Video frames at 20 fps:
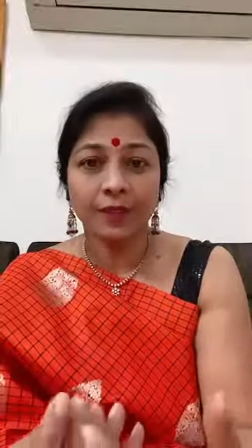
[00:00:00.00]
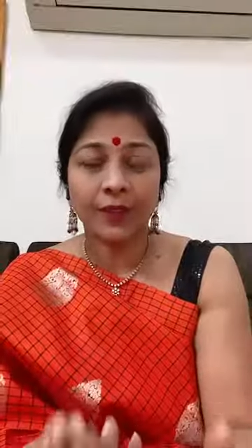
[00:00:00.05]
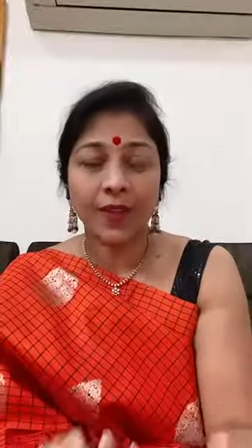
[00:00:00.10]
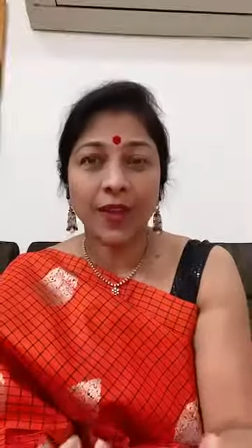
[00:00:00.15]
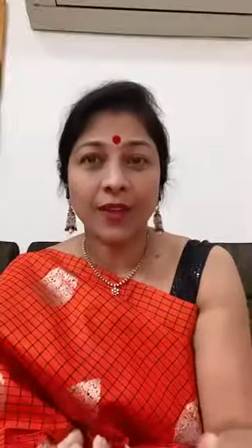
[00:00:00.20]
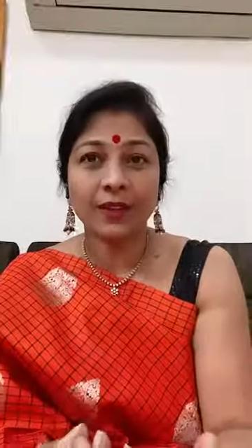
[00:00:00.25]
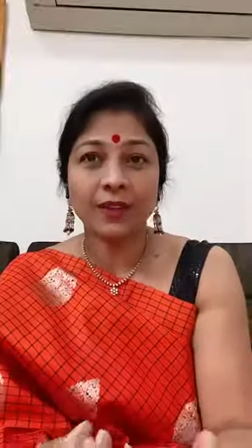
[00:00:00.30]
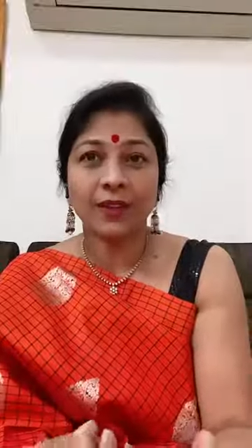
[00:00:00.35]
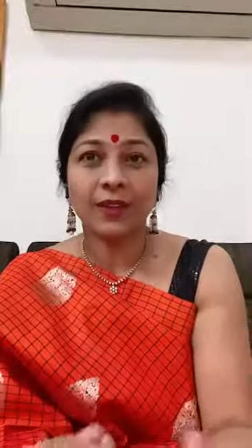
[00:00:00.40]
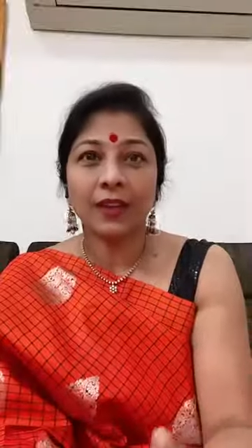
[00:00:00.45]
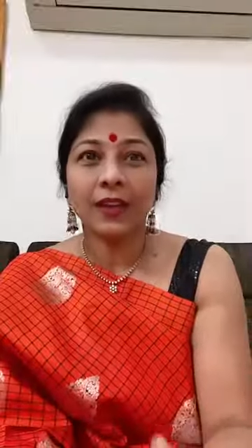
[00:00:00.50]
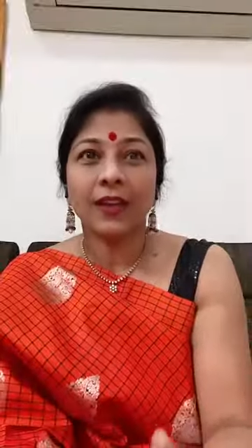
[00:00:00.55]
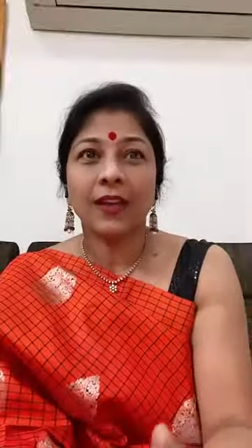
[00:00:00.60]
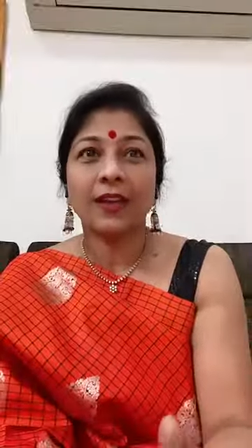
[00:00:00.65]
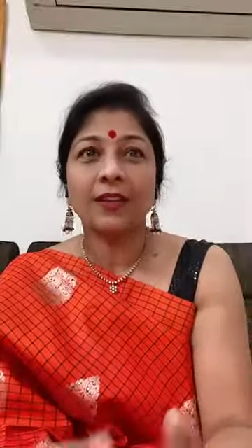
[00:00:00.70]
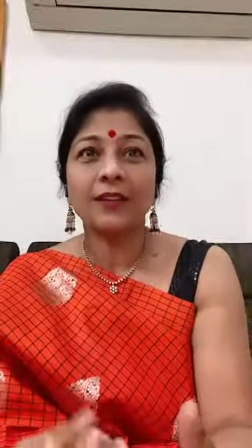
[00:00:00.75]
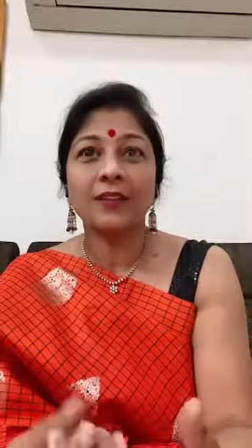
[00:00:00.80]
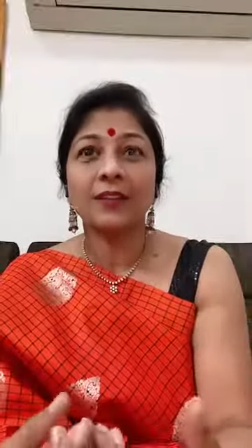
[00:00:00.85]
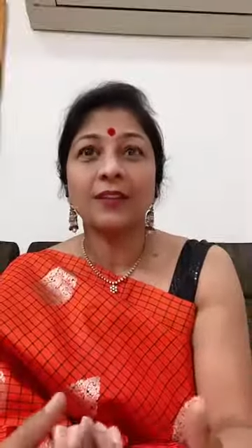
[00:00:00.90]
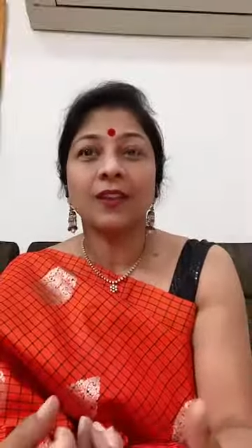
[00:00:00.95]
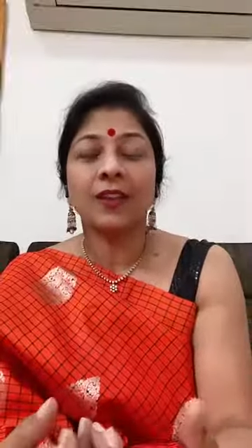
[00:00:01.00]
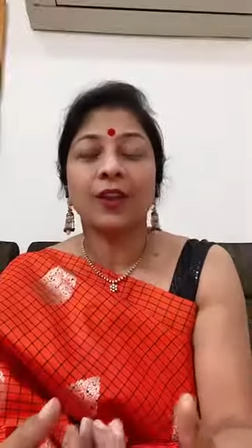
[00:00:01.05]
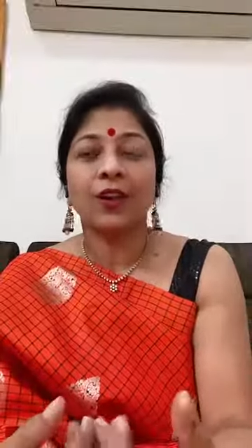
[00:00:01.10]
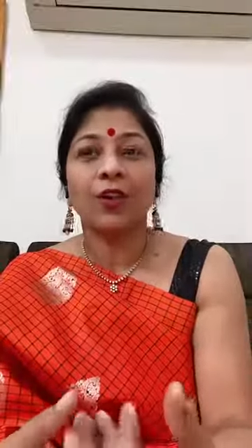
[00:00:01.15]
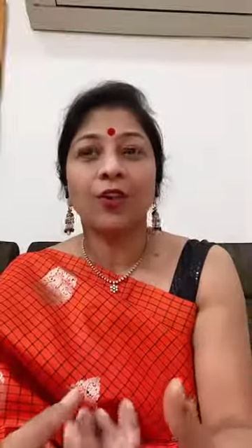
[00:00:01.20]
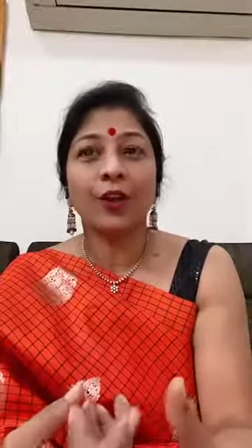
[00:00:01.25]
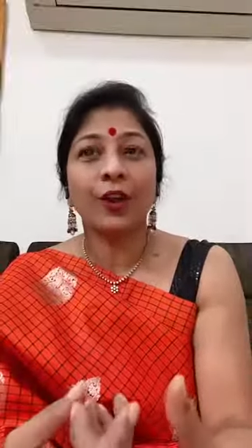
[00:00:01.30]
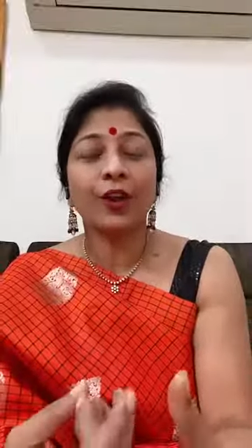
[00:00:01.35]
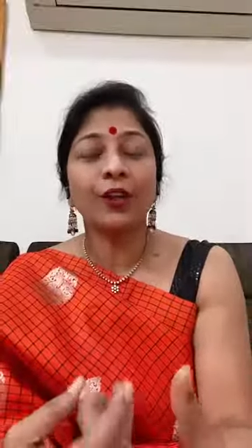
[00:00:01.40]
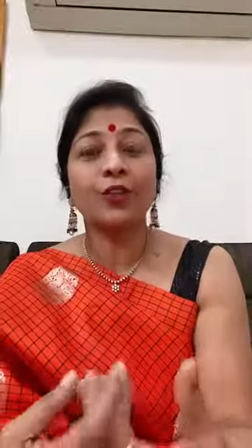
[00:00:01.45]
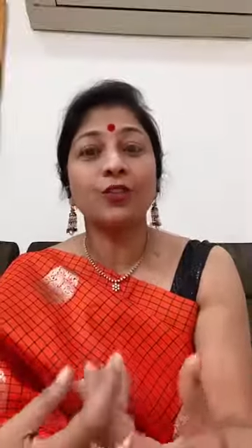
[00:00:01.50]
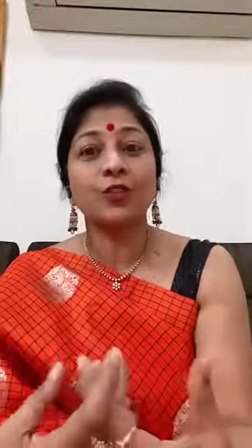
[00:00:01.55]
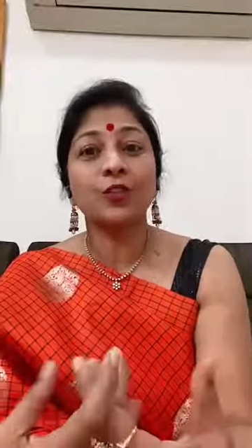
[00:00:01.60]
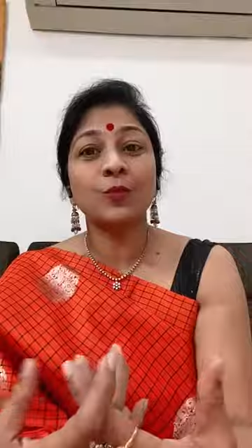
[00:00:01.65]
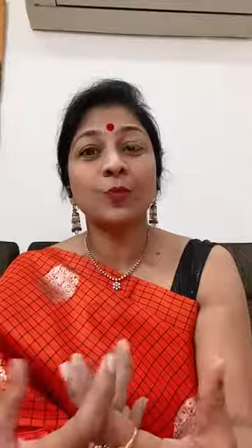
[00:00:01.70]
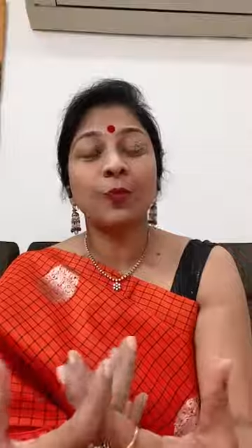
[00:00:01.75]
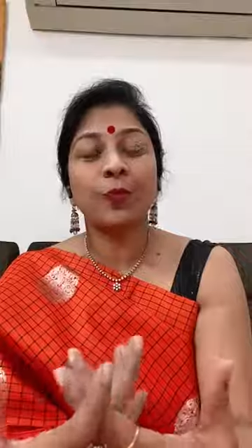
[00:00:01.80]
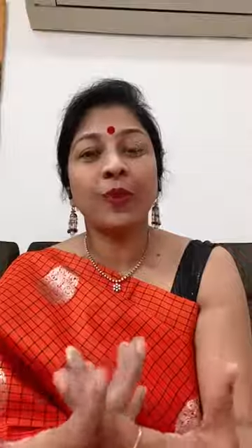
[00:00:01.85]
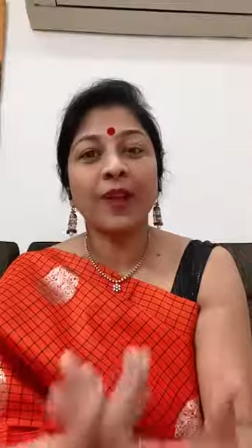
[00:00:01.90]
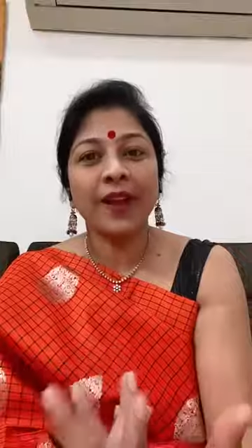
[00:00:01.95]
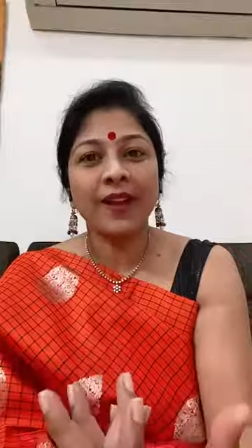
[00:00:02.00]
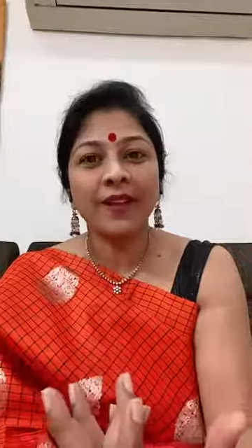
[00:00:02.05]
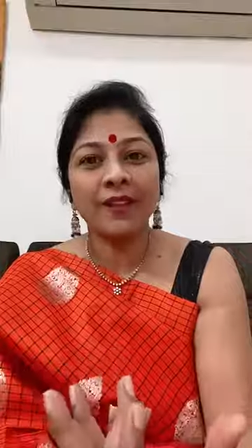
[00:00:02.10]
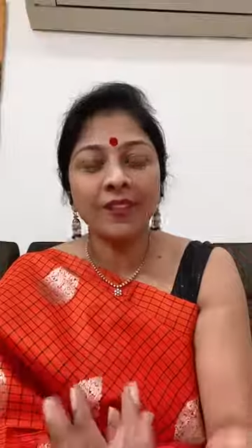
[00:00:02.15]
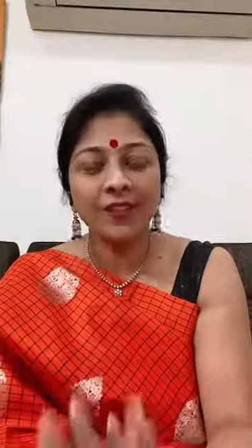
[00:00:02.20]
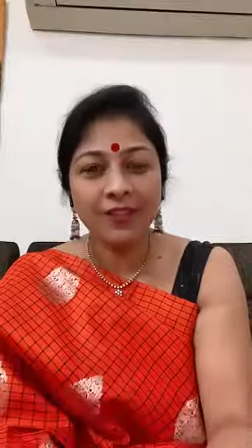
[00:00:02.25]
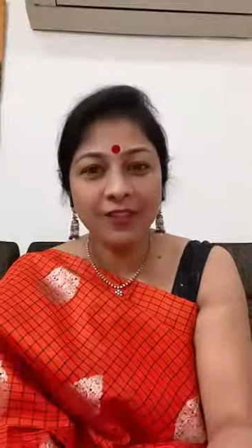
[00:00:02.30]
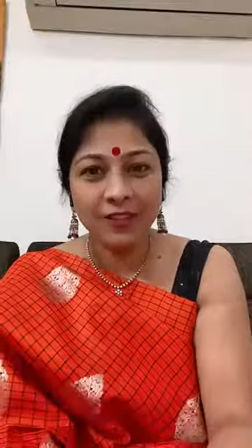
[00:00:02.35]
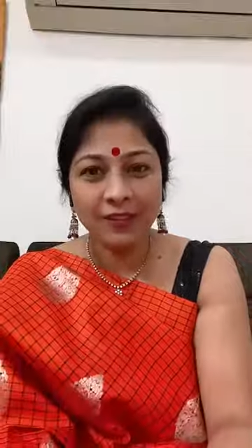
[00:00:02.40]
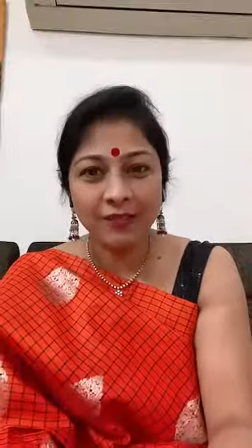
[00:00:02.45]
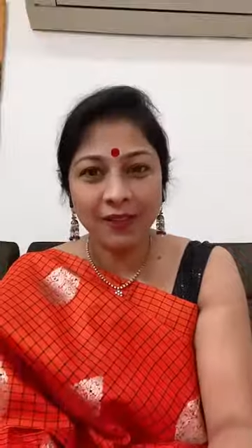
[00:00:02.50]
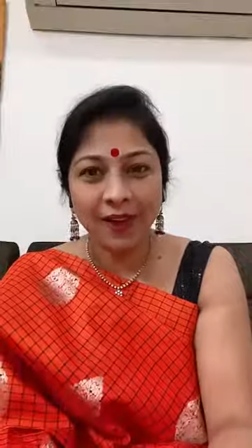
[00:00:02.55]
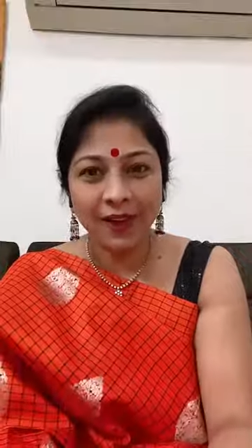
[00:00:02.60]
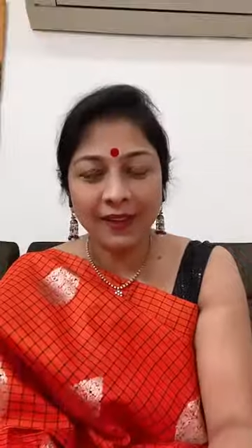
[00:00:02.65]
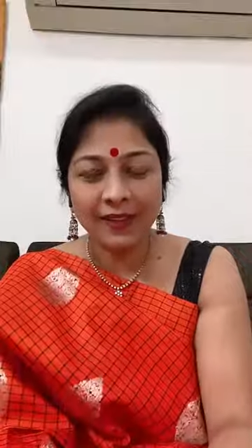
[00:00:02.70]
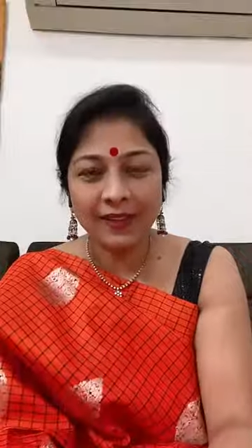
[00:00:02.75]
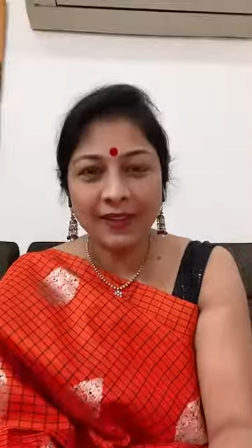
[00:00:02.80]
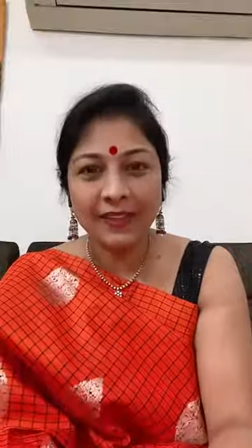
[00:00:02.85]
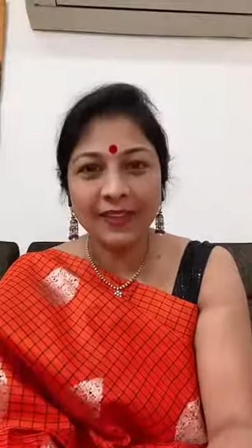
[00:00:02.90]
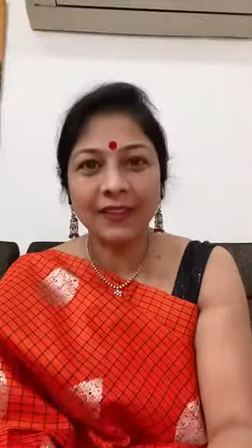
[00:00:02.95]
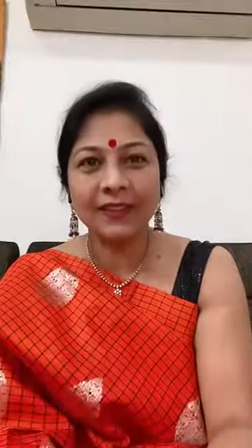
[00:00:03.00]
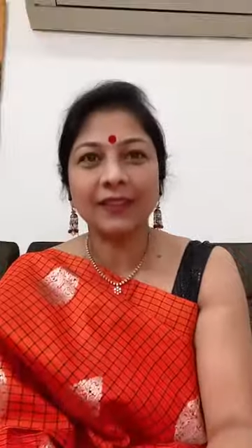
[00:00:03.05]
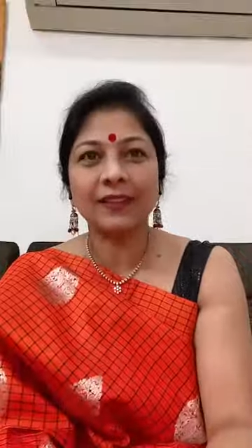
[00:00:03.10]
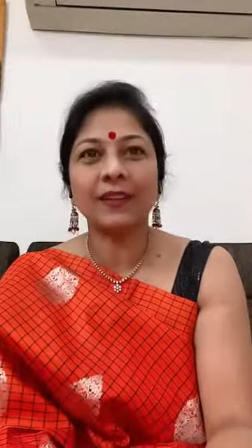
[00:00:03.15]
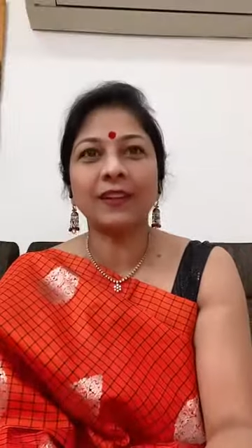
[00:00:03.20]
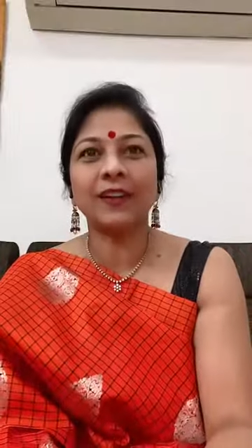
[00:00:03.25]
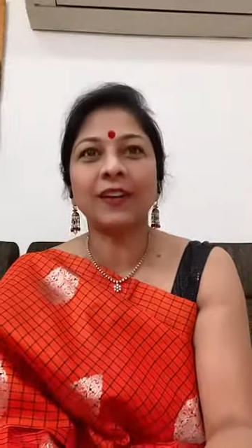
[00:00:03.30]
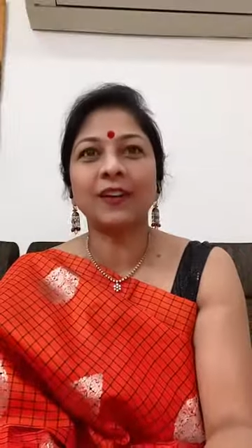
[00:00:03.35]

that is going to spread the Diwali